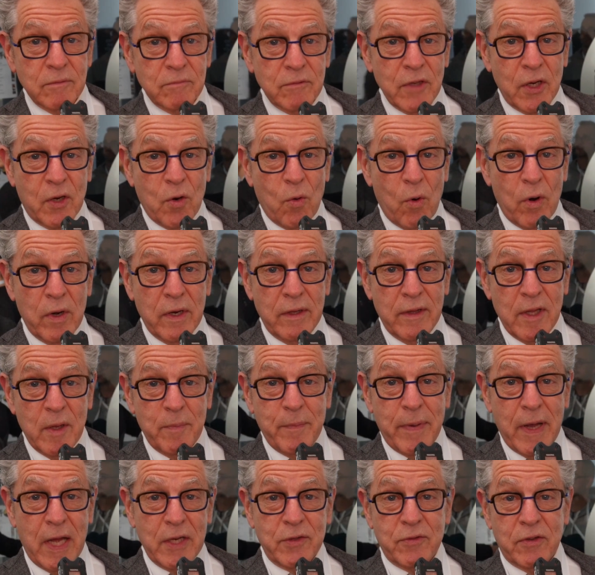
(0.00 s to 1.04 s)
recording
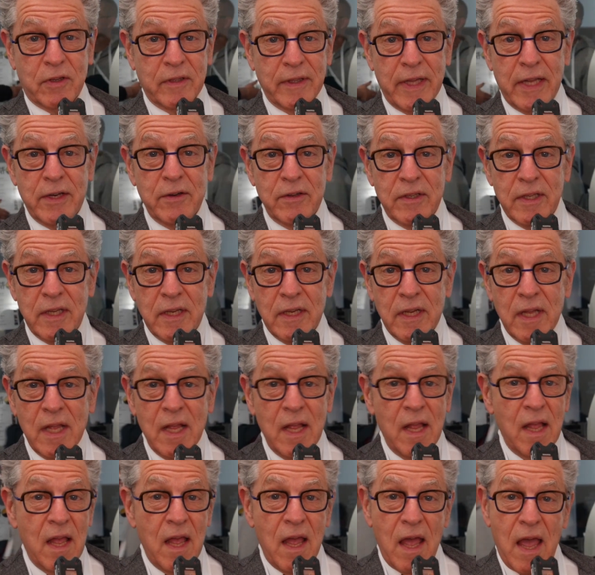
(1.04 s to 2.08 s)
that Patrick Leonard did,
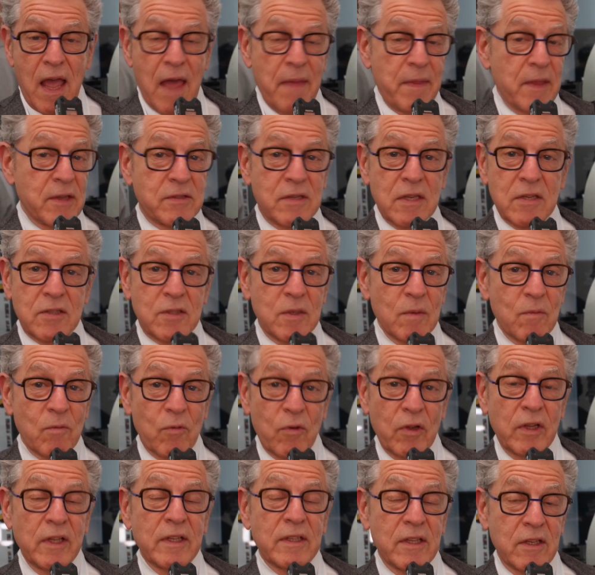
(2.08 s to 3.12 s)
and the system
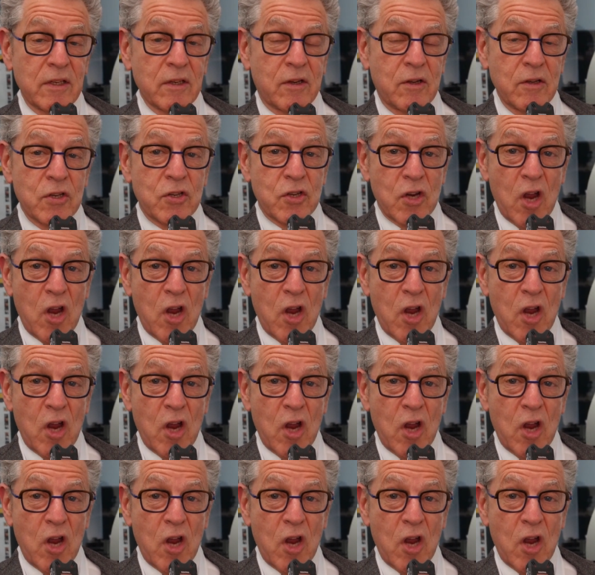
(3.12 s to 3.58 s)
really did a good